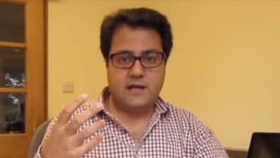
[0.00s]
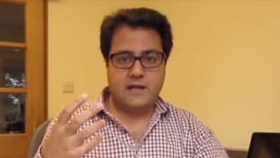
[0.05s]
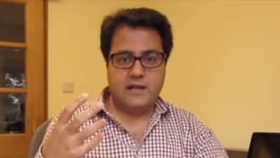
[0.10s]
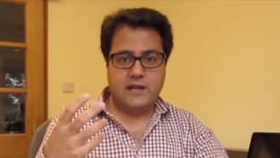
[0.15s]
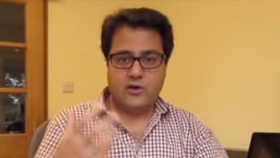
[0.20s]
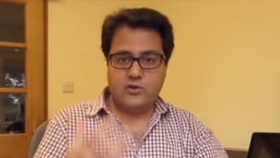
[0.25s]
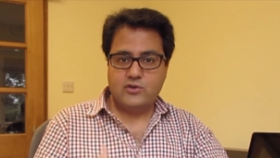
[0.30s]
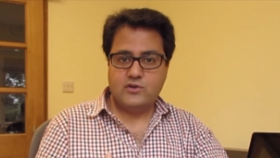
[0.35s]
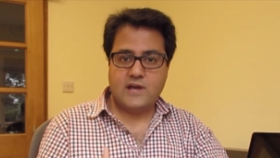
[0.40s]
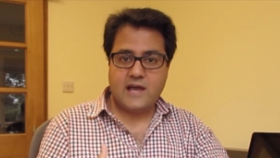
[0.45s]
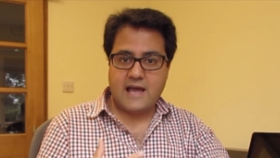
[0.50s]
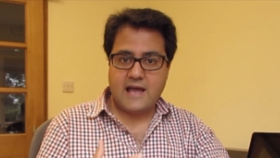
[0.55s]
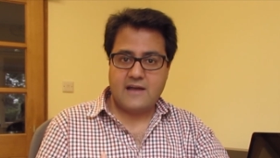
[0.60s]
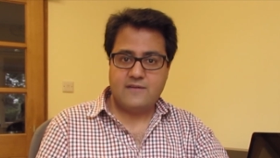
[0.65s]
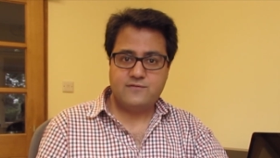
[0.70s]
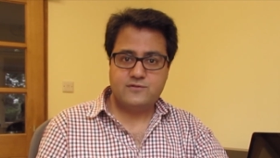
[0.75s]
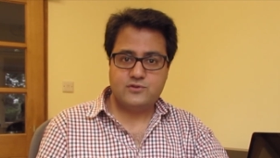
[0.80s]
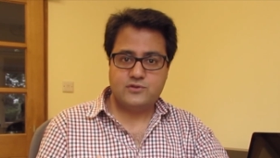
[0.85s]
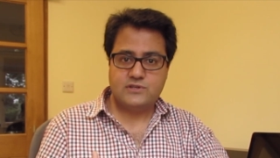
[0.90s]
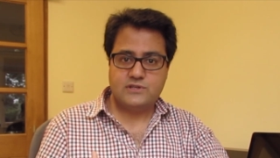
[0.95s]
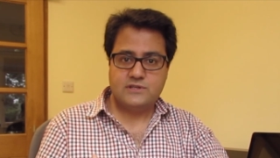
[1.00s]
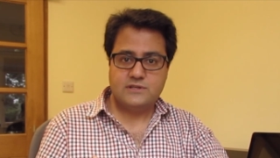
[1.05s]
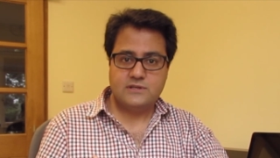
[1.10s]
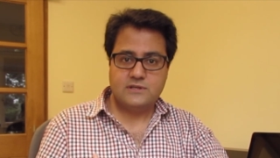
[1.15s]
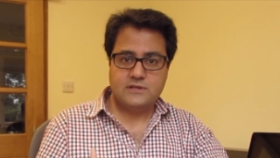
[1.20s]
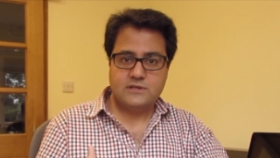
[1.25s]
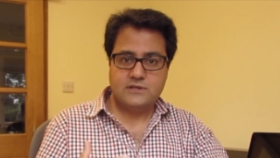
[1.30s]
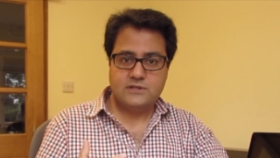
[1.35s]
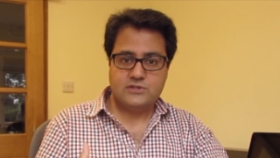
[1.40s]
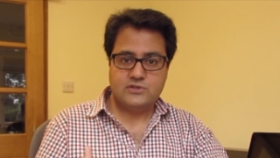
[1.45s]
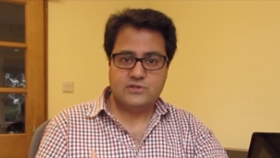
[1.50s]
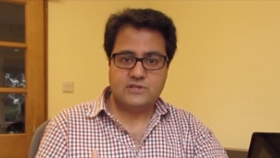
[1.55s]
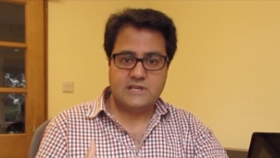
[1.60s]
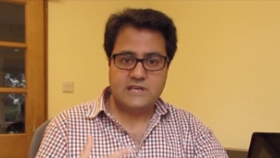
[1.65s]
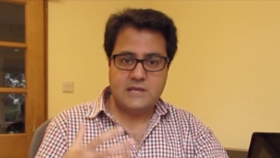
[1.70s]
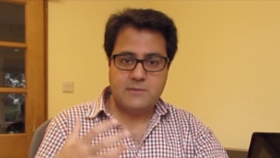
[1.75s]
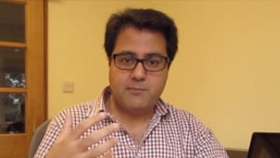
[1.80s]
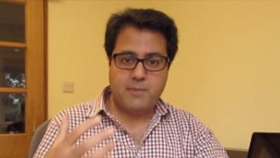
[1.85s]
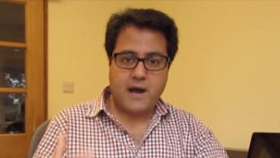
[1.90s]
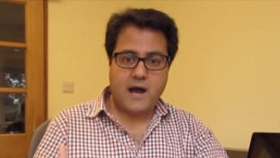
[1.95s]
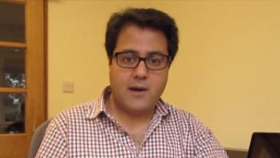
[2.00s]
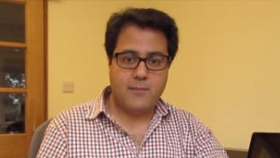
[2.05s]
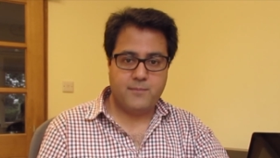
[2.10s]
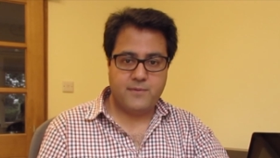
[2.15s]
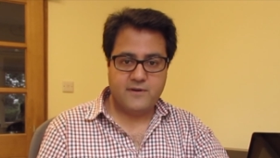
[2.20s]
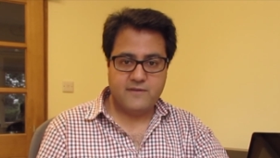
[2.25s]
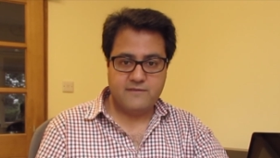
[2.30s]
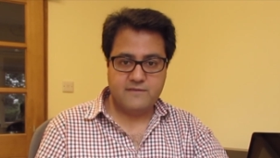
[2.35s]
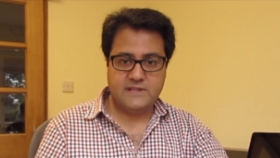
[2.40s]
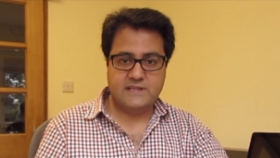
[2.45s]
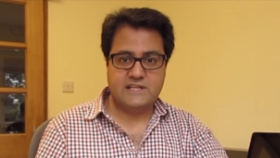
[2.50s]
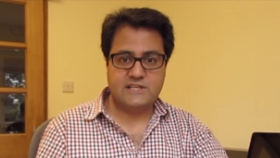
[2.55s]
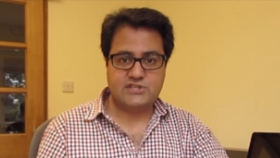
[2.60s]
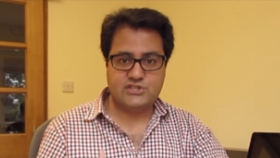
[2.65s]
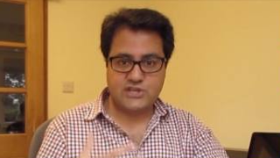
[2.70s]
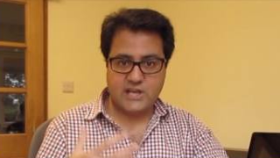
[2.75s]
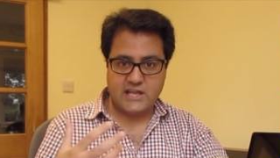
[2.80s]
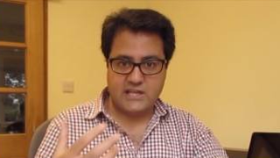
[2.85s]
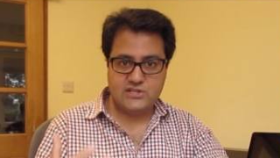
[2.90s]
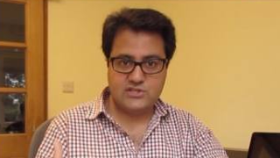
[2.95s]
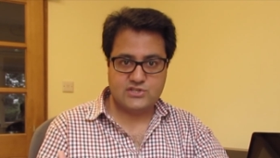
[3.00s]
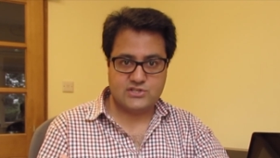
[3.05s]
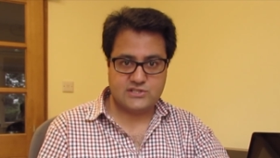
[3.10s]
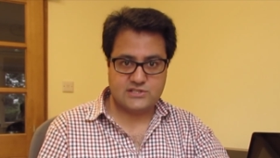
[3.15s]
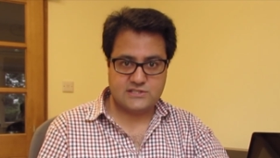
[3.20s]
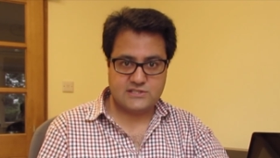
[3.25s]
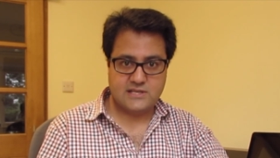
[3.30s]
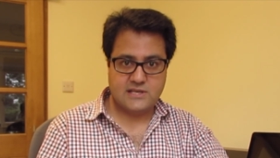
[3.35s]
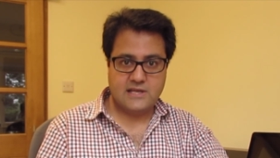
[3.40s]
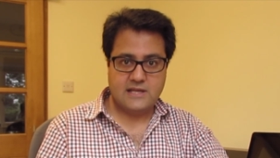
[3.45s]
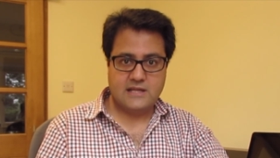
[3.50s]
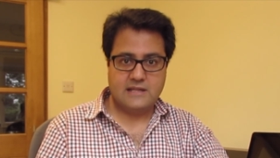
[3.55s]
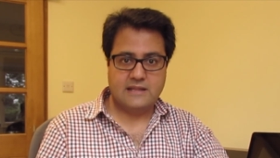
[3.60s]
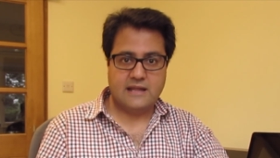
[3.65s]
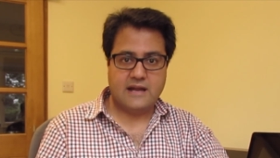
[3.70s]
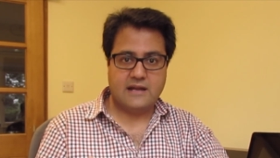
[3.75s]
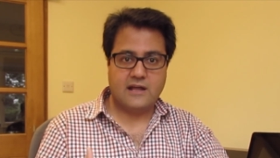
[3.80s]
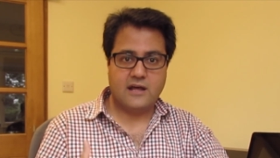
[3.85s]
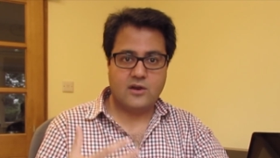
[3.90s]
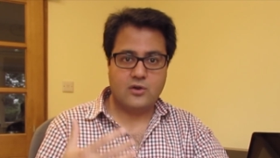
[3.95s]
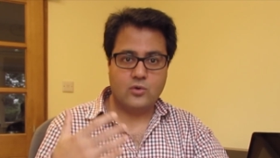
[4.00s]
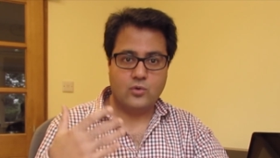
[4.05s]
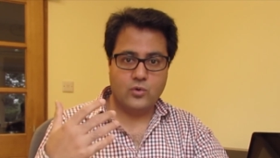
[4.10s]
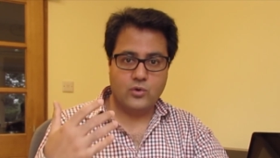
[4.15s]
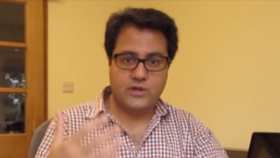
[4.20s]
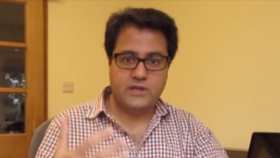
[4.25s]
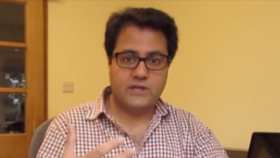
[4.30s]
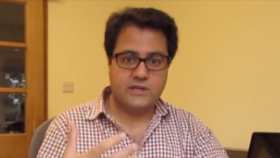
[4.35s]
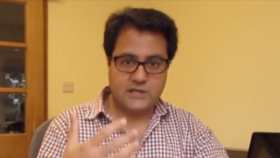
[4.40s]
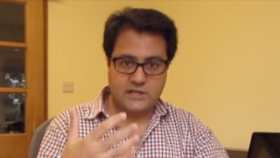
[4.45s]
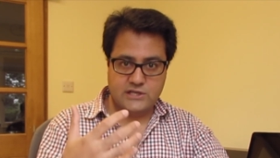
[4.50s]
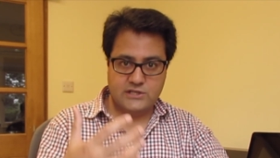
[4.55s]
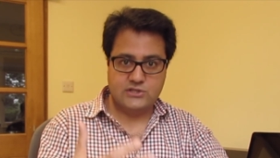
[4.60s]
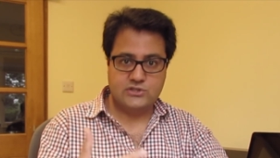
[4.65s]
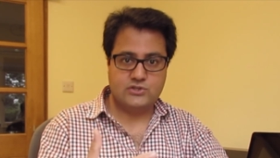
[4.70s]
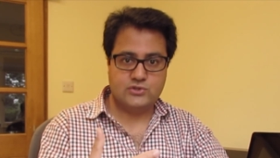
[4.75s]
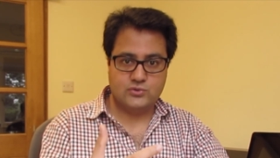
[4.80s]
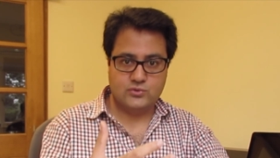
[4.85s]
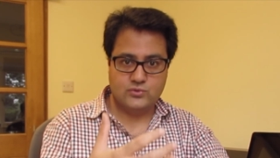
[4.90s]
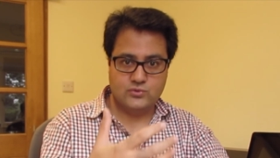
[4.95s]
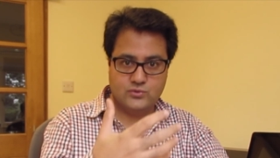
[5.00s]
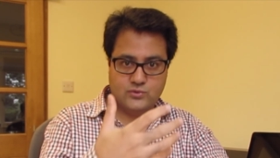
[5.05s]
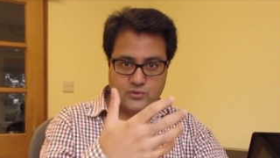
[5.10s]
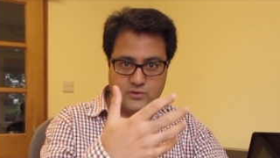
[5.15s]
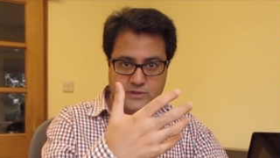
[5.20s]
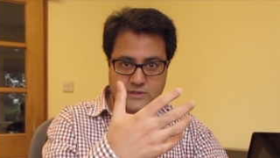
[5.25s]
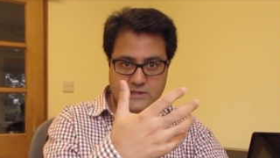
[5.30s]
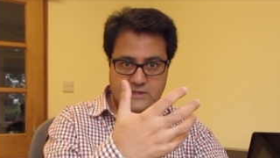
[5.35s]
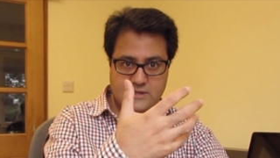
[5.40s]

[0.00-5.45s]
Now you have to keep up with the changes that are going into